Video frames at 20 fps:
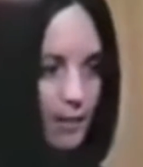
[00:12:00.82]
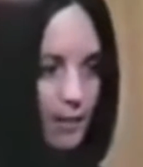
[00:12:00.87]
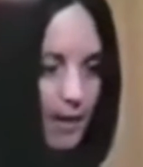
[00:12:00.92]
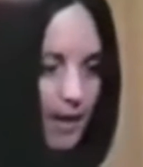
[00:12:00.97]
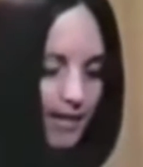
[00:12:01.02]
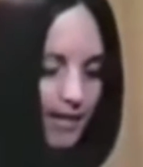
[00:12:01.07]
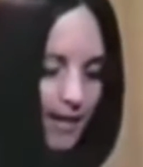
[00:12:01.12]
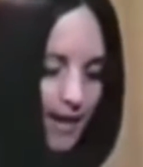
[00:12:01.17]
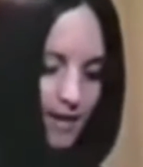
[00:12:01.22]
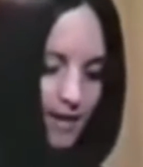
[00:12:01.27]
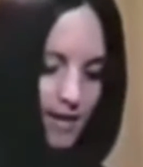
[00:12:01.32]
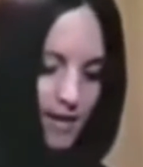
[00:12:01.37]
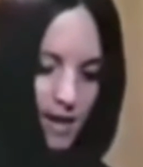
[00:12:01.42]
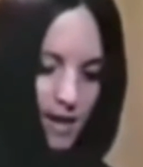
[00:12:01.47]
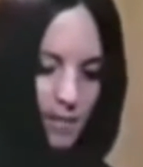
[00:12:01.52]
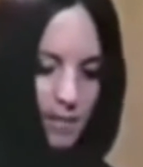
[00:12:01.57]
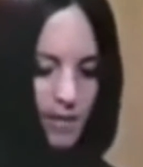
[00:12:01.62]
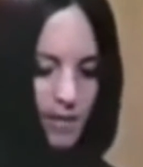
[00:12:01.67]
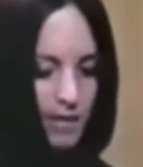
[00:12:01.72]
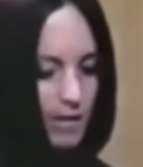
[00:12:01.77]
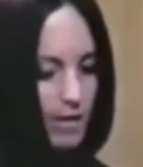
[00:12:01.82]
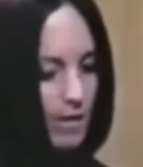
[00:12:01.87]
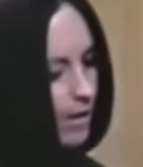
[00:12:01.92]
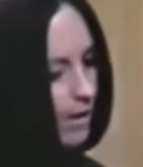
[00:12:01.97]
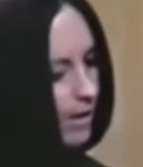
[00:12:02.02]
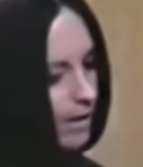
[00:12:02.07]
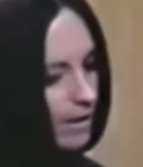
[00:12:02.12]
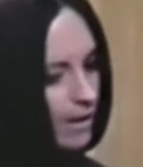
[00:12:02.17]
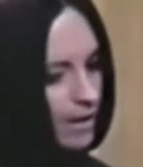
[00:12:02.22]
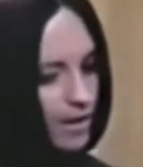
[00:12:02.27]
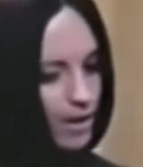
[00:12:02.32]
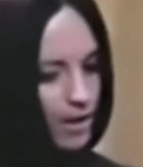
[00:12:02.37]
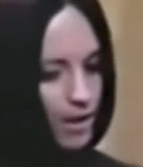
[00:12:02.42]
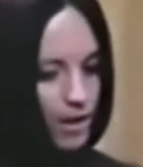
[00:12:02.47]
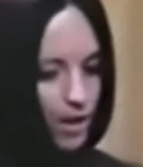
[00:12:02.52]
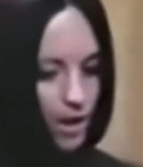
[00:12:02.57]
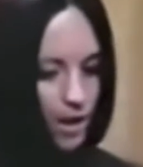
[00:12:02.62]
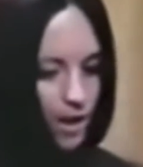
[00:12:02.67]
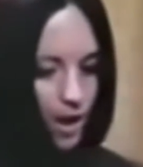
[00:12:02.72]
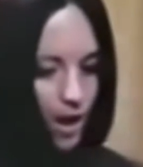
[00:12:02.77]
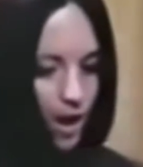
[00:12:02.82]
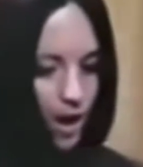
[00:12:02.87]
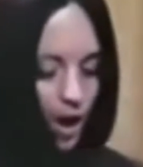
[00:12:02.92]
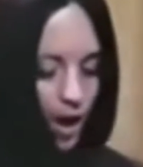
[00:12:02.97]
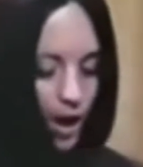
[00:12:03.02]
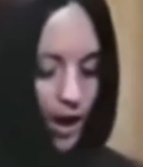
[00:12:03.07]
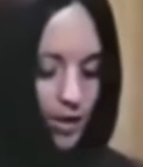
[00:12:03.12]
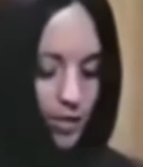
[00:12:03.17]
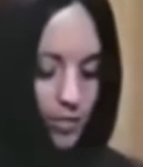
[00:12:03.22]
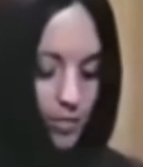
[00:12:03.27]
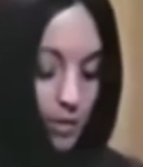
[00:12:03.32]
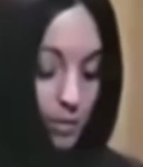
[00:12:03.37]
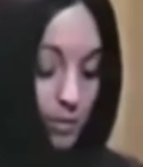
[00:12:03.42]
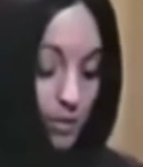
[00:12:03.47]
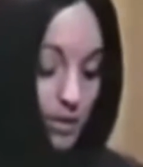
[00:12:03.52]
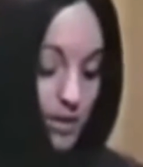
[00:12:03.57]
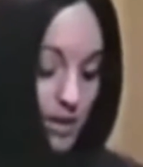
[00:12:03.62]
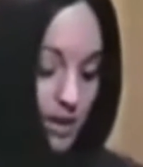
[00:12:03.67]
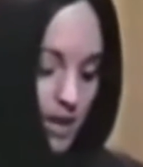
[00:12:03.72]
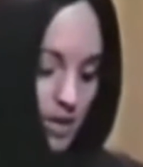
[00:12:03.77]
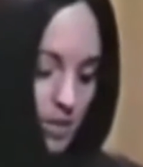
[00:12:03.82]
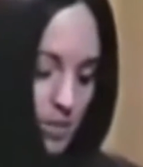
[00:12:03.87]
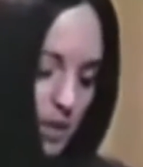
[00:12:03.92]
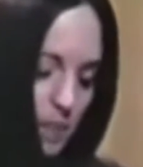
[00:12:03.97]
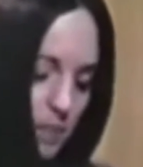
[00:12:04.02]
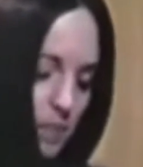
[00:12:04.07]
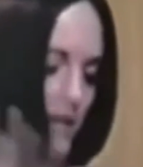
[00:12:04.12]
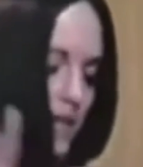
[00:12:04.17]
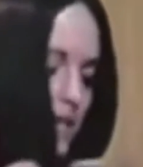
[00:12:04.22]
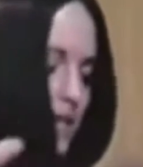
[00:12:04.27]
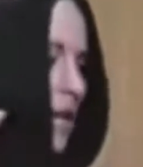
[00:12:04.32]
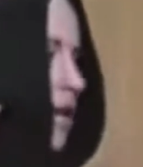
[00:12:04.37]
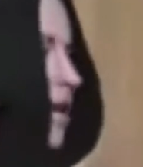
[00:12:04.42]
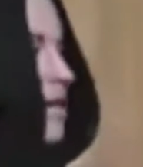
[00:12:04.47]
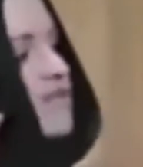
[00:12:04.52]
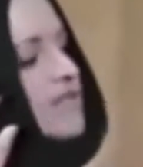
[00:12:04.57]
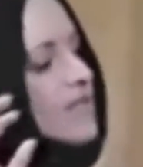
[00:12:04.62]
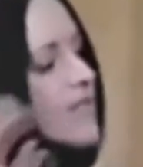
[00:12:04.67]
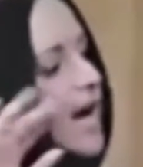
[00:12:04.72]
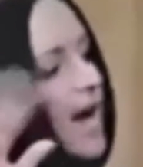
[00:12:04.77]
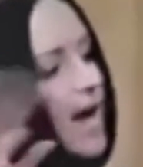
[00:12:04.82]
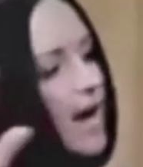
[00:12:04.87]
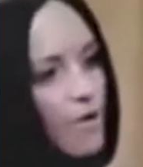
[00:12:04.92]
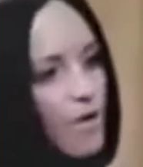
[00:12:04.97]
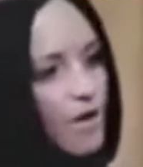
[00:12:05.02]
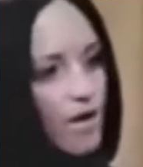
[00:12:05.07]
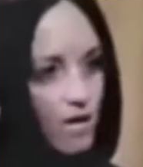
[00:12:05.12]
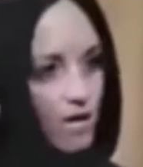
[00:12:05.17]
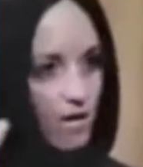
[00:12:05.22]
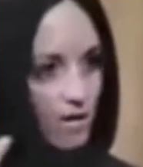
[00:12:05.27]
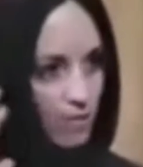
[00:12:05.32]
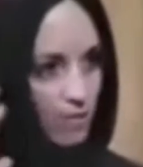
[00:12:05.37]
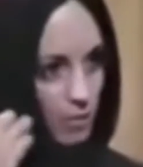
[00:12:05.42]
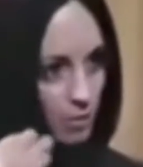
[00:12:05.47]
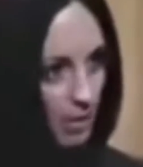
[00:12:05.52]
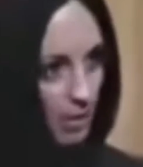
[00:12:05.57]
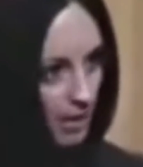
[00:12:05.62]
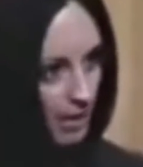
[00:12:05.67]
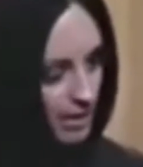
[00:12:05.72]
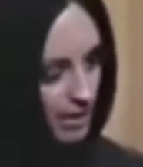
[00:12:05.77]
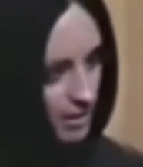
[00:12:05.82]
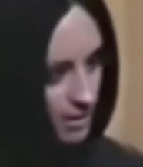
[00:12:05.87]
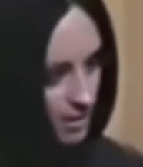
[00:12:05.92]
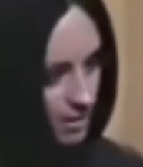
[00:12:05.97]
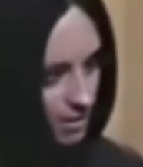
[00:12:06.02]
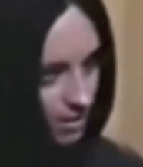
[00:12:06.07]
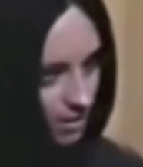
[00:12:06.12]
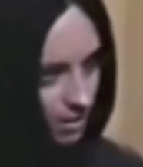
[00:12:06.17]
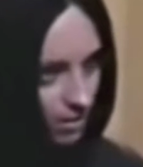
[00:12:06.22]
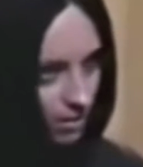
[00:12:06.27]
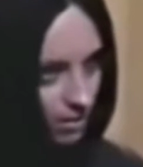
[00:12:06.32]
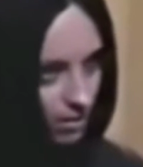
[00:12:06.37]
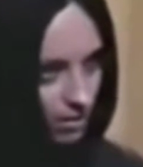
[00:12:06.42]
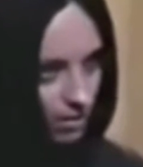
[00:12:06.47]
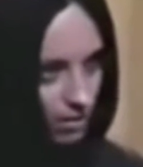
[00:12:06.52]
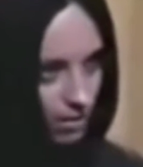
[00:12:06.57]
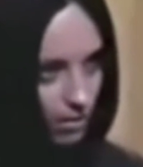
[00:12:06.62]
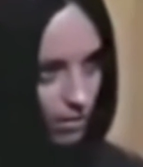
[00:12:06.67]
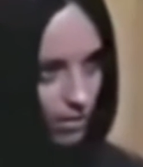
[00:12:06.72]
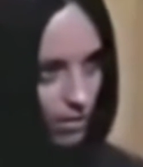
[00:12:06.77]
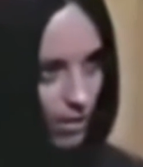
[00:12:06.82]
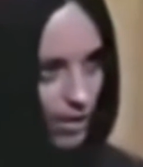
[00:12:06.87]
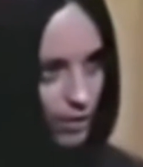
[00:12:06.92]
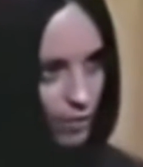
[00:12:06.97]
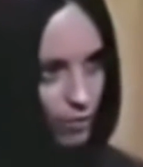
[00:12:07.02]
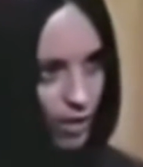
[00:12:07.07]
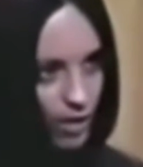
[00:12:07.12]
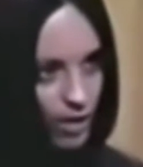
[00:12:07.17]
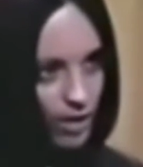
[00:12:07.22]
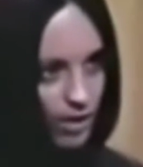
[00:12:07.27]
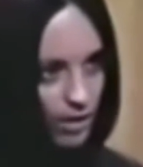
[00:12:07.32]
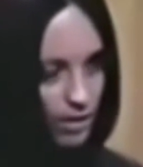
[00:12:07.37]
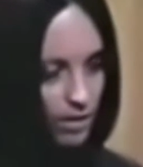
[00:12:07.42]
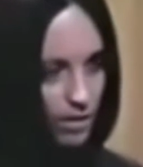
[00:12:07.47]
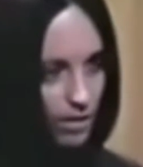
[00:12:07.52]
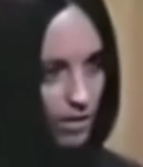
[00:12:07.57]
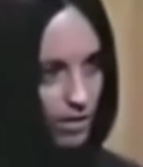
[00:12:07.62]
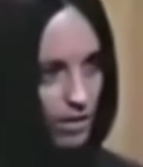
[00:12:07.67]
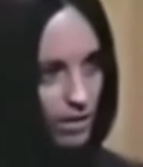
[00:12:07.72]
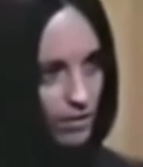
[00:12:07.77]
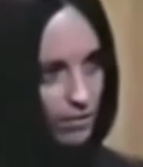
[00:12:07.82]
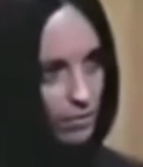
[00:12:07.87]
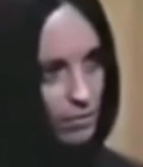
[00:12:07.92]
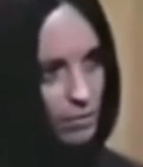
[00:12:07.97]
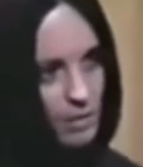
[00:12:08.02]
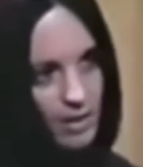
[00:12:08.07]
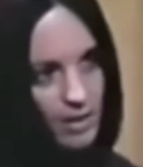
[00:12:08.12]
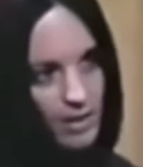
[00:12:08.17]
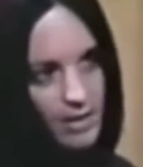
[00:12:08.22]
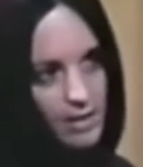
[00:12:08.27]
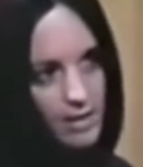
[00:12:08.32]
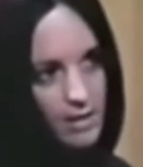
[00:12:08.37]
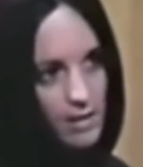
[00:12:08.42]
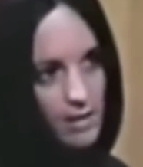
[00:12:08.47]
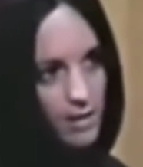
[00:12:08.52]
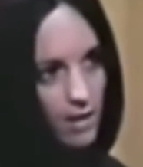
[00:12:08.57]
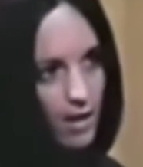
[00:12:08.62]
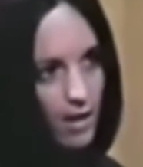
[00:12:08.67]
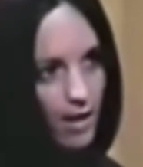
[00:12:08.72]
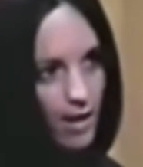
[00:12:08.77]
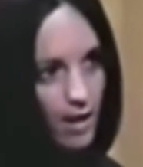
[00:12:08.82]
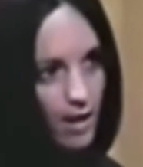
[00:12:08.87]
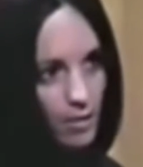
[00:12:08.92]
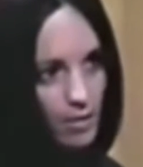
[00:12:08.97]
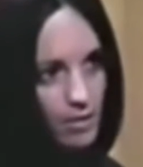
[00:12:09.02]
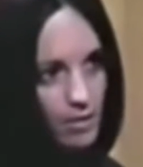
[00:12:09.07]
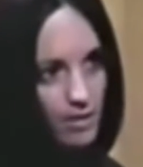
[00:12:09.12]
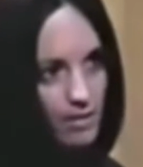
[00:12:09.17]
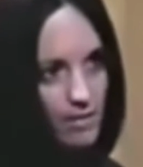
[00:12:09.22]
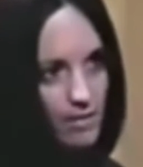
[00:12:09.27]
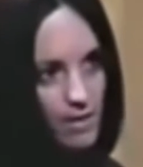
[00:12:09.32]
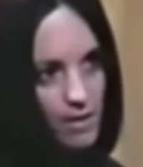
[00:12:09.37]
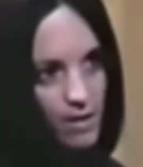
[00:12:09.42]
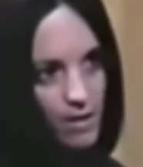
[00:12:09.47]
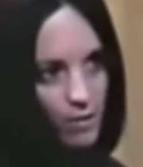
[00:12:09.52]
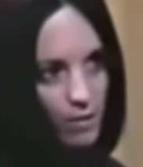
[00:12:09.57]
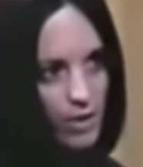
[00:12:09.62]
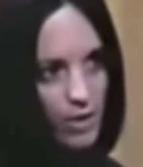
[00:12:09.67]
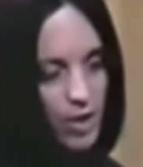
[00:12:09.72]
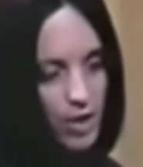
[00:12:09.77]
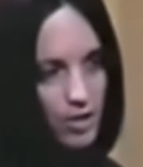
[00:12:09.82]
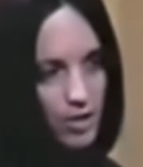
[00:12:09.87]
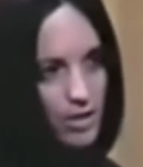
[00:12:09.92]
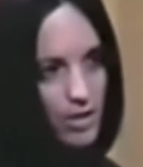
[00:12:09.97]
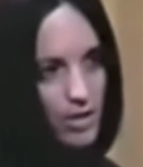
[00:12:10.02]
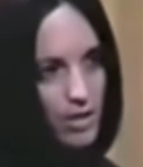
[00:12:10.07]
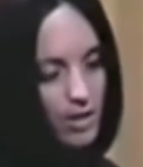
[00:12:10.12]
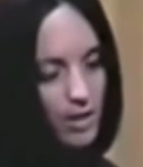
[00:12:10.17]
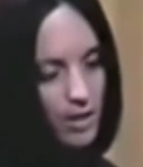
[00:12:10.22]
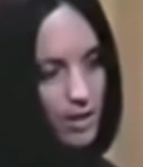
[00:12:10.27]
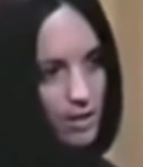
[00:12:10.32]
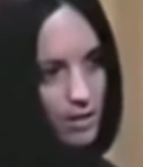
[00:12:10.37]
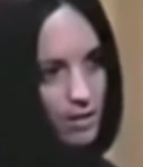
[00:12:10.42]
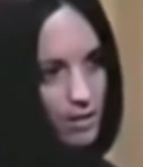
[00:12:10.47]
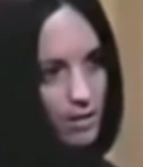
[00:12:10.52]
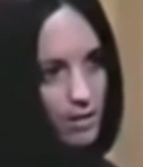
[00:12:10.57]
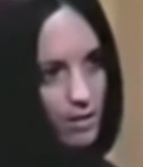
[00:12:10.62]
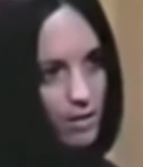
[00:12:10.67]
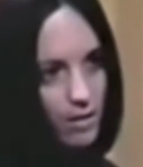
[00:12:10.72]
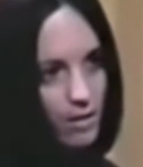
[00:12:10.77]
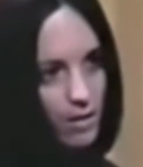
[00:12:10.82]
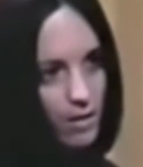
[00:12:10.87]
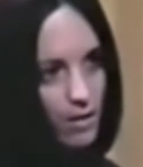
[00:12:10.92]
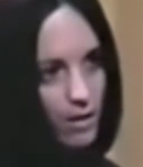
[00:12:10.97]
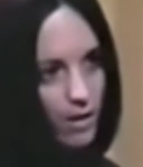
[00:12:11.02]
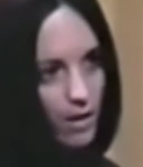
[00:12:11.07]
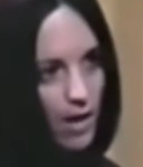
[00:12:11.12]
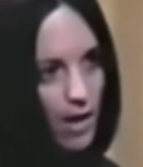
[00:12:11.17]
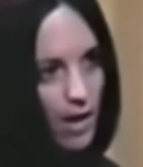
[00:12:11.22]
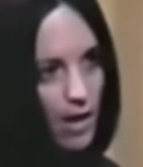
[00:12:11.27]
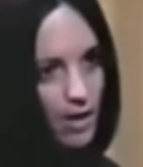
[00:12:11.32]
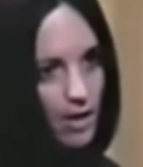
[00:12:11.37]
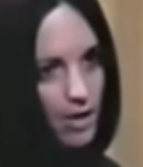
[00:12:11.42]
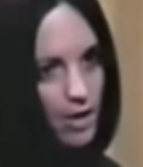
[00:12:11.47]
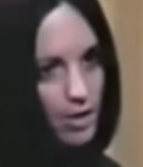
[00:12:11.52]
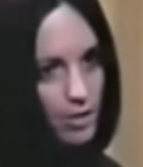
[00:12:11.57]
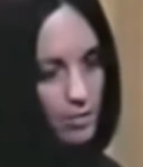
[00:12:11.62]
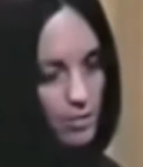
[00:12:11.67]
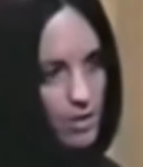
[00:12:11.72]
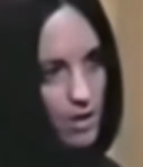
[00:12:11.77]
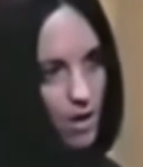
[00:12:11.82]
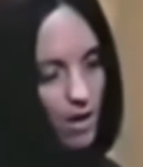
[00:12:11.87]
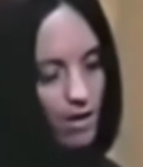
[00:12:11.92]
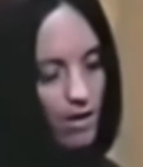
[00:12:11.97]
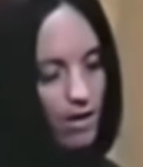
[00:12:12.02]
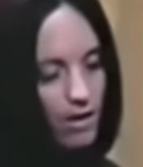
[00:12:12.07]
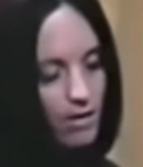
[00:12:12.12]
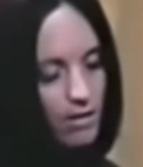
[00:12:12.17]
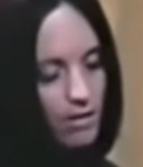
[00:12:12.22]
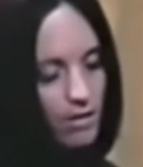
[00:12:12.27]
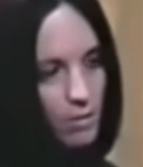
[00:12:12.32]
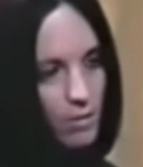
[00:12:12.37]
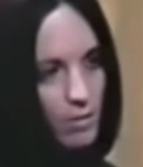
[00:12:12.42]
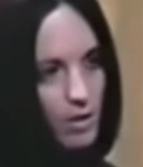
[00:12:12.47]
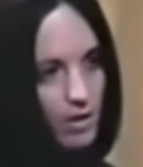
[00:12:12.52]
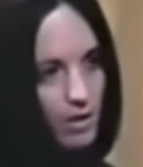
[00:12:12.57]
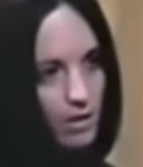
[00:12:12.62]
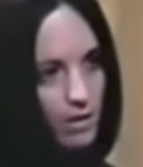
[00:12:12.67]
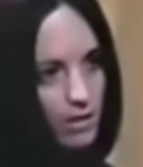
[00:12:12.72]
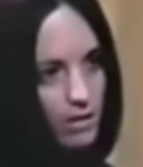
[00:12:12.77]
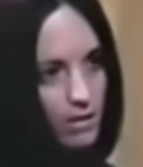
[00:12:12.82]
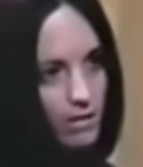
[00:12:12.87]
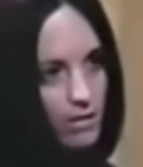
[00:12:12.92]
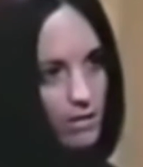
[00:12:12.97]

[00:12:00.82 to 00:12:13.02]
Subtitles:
about that time, all I can remember seeing people just scattering in different places and running in different places. And I was left sitting with Sharon Tate. And she was talking to me.